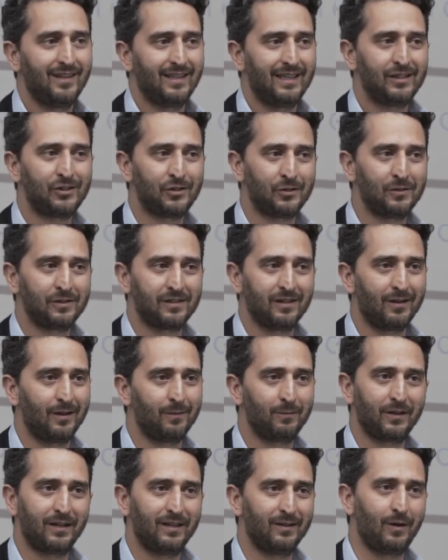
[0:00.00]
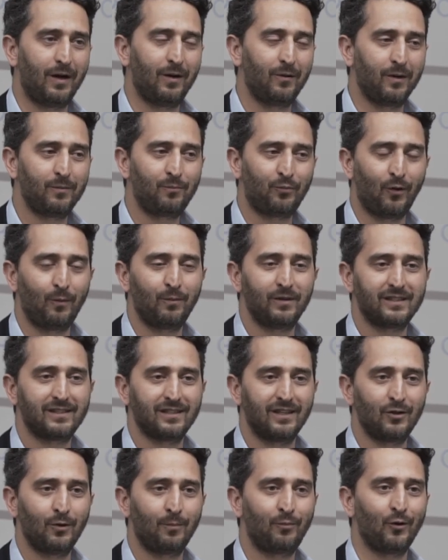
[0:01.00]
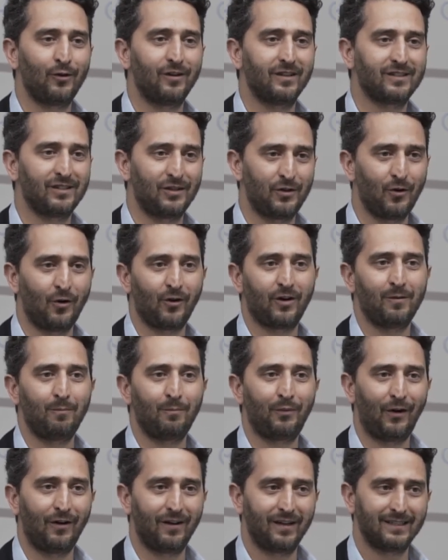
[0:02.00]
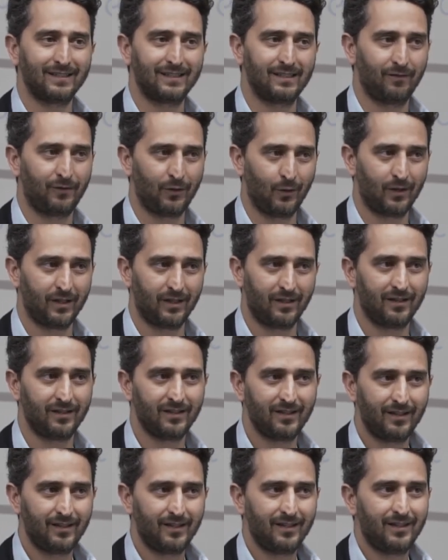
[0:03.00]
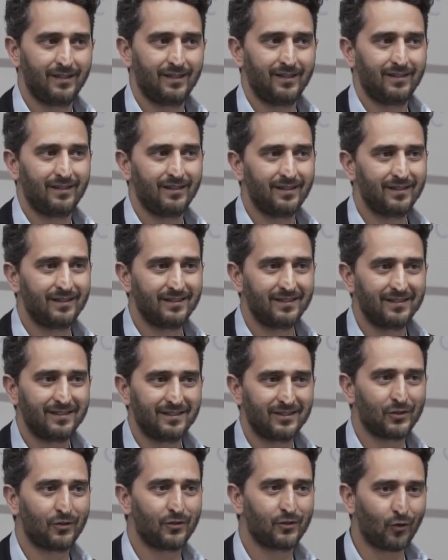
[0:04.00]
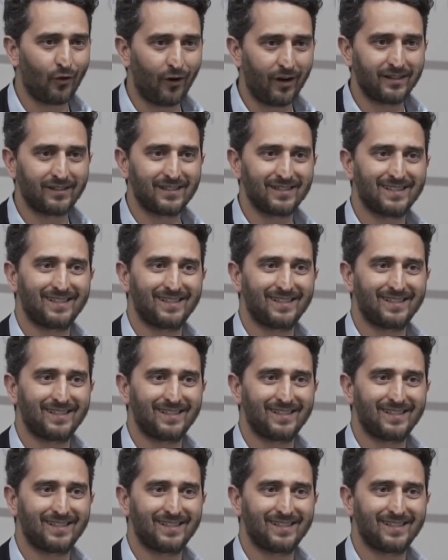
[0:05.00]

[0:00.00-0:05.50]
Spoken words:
issues, and I would probably say your products are not compliant if you are trying to